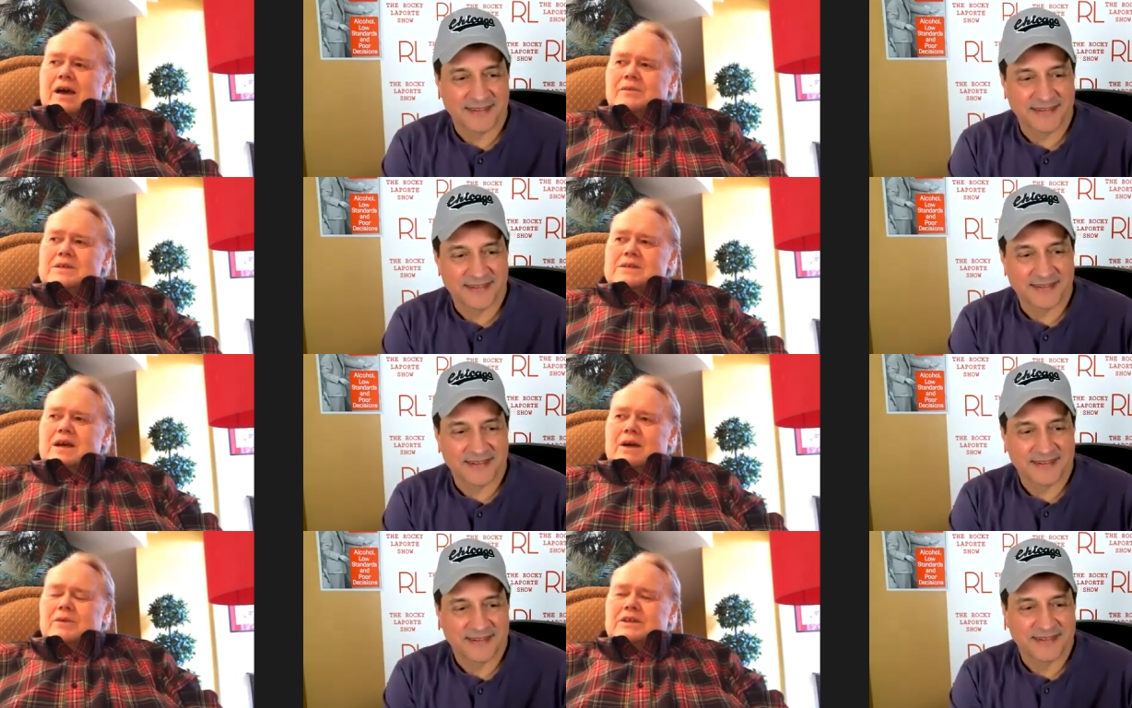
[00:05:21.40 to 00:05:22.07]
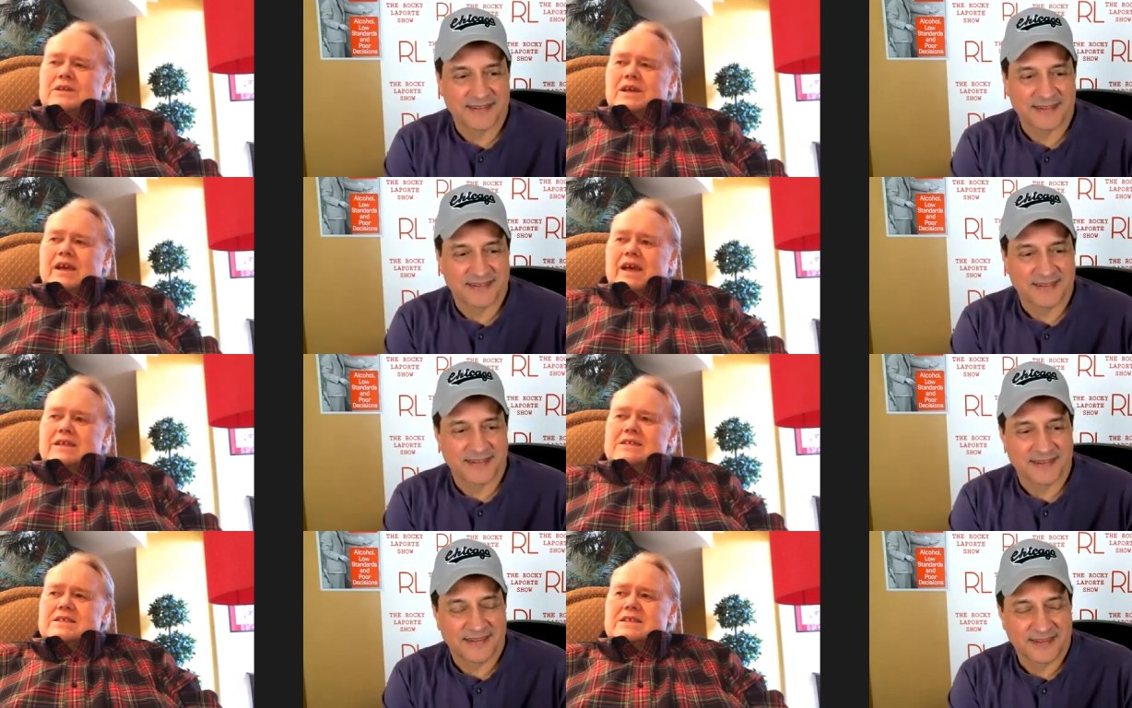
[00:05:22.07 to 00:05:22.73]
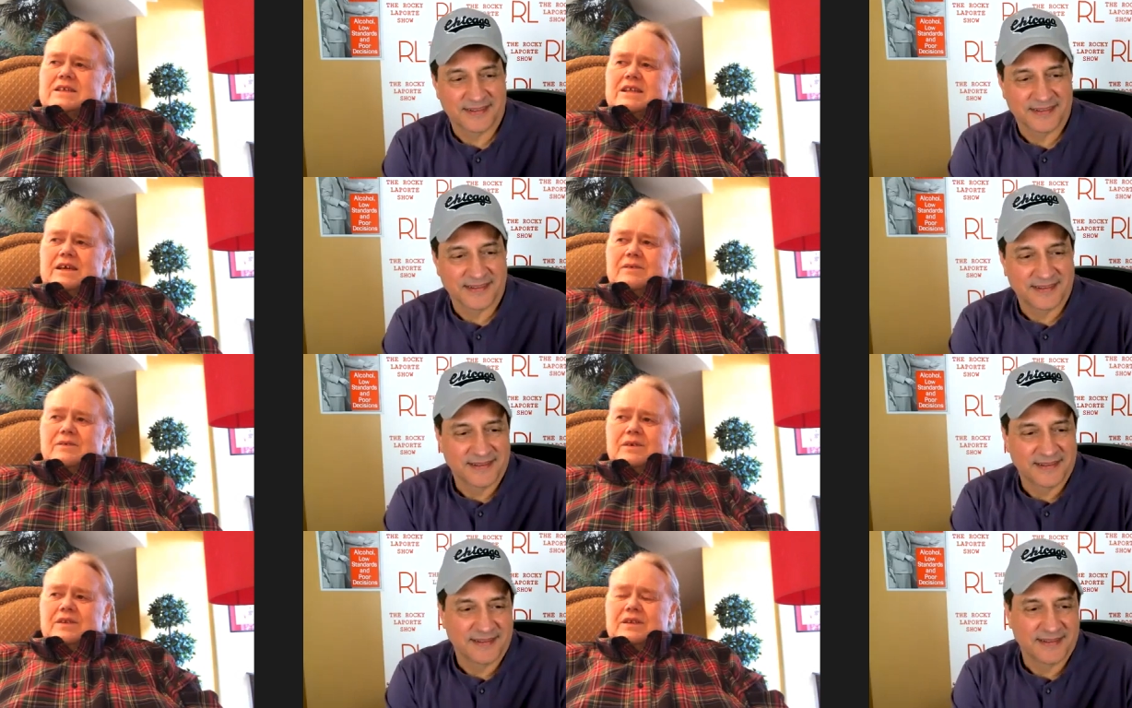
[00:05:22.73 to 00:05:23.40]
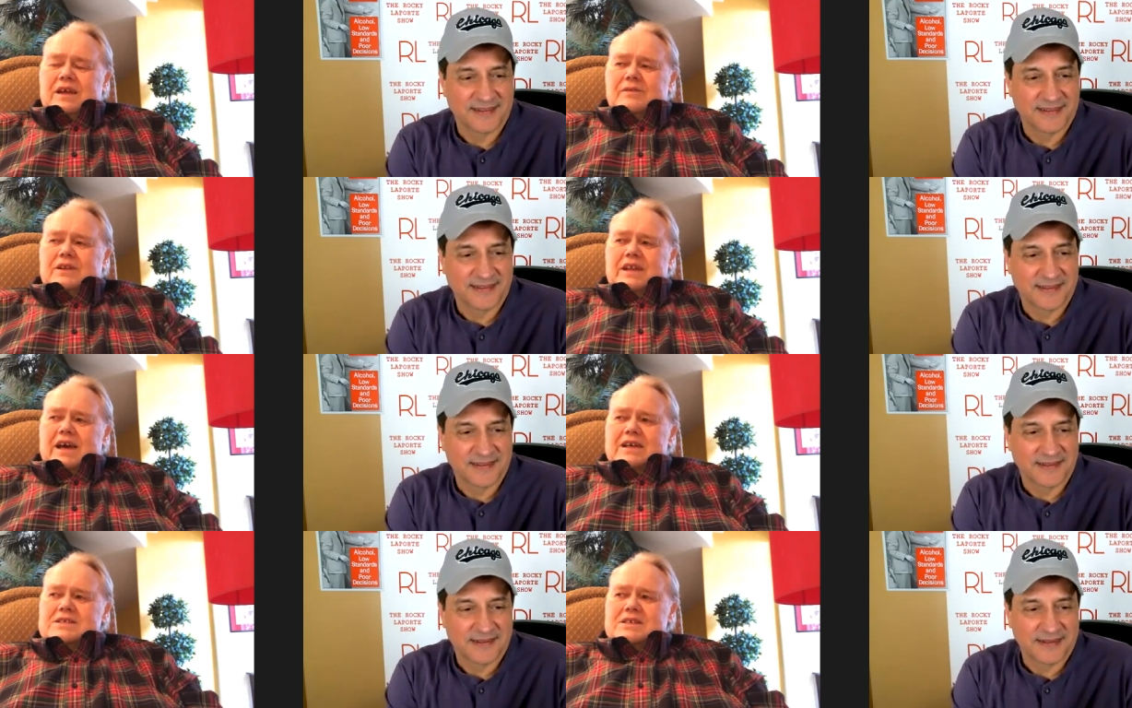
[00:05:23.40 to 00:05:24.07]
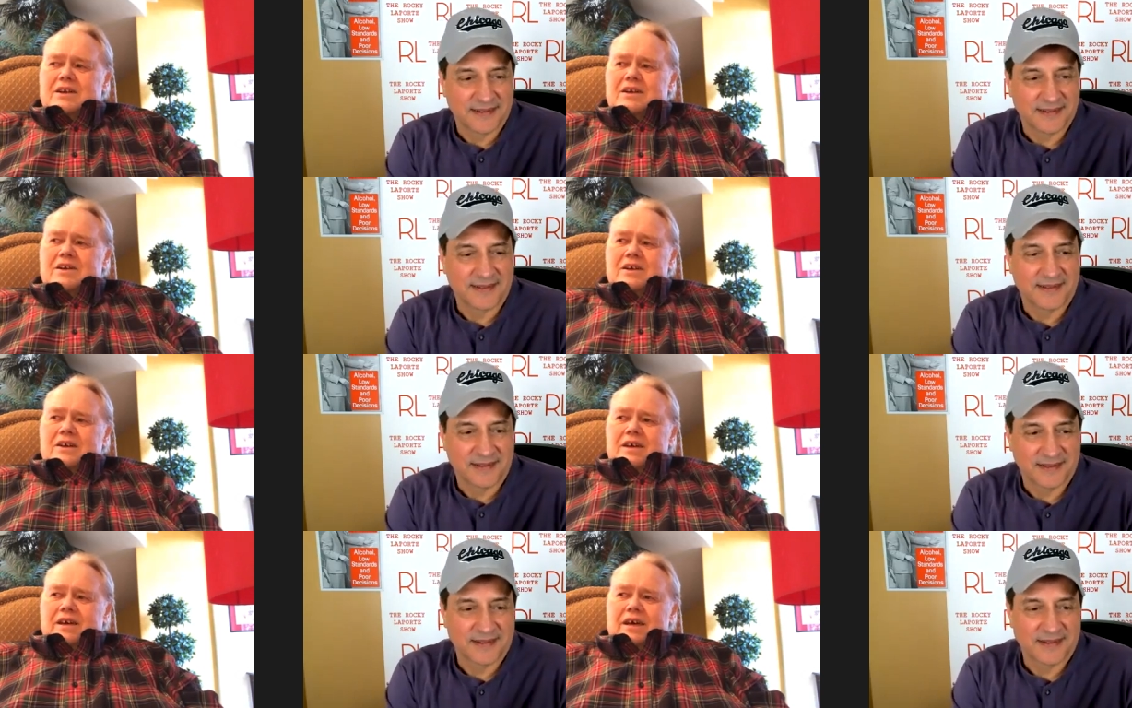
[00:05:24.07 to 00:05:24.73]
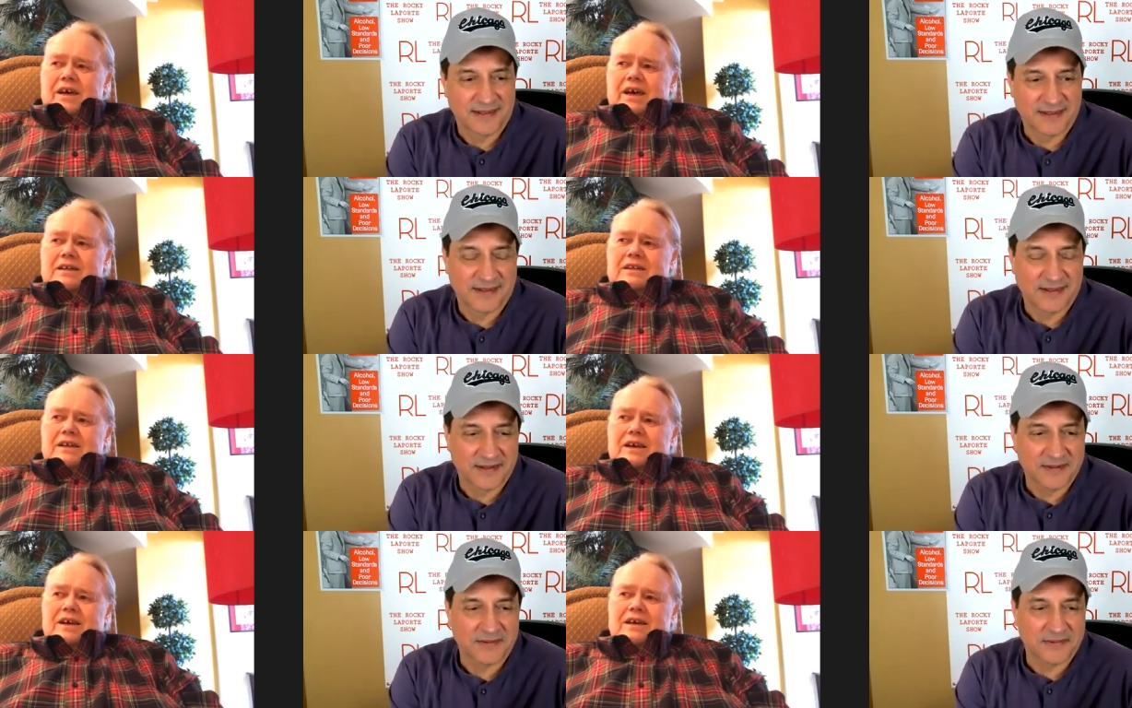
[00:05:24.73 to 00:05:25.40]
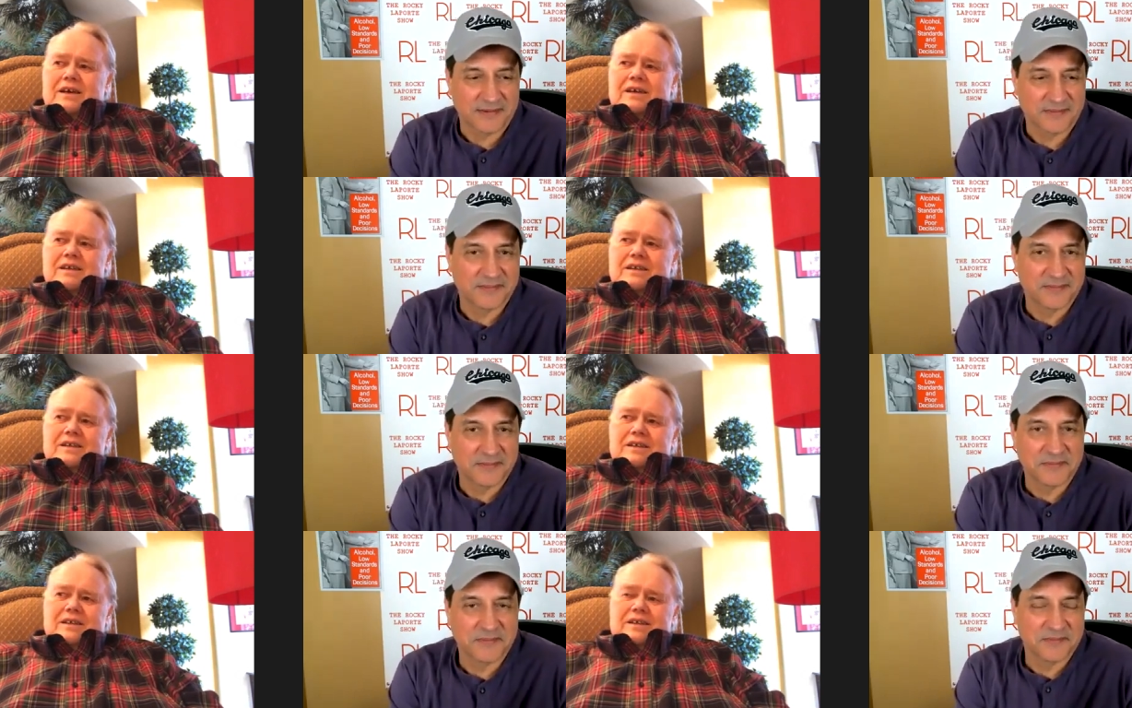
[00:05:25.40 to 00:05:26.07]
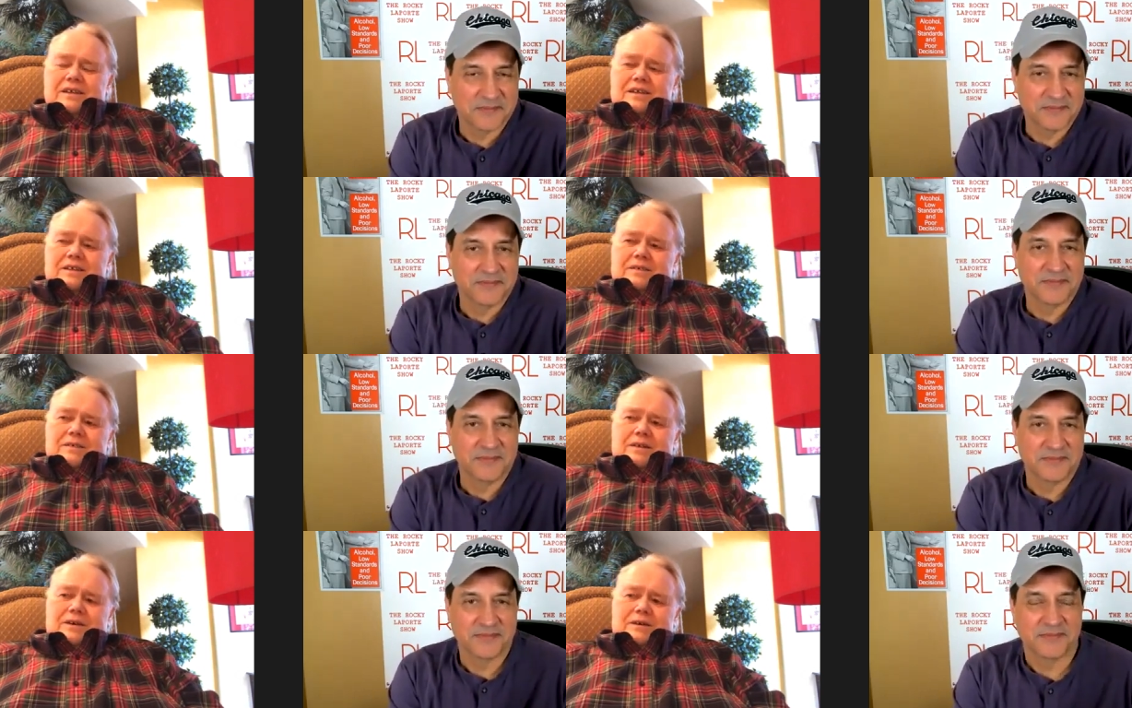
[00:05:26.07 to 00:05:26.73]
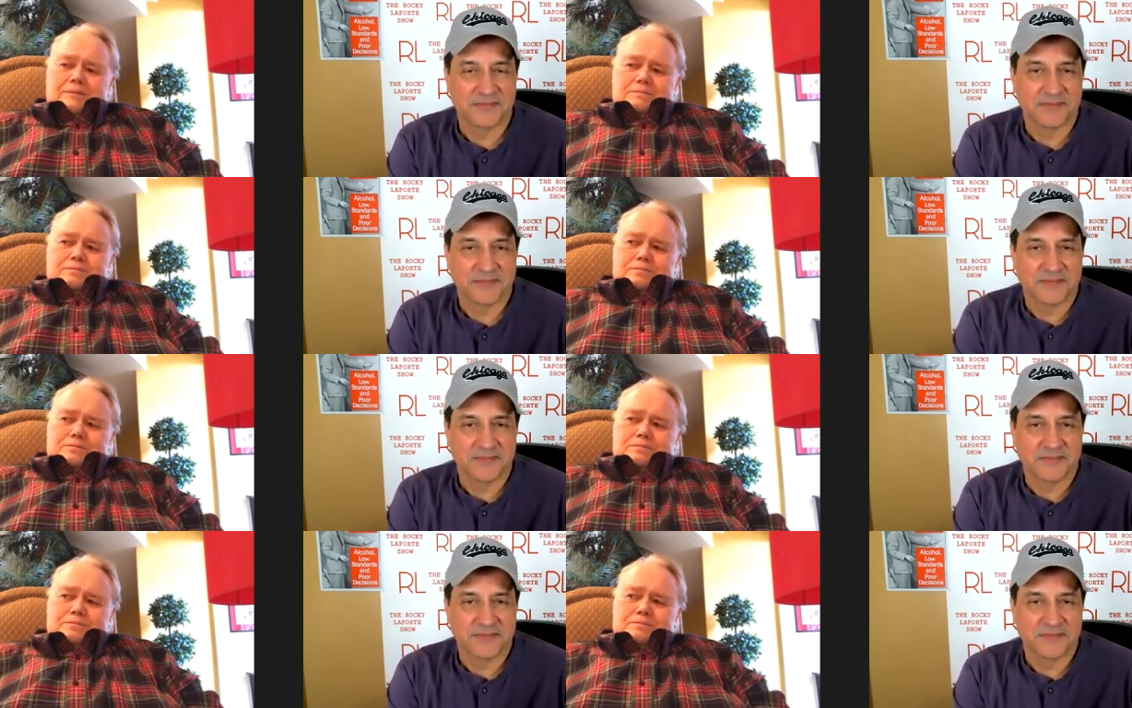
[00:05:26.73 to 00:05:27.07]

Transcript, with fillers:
Speaker 1: I was I went to Kansas City with David Naster at uh, uh,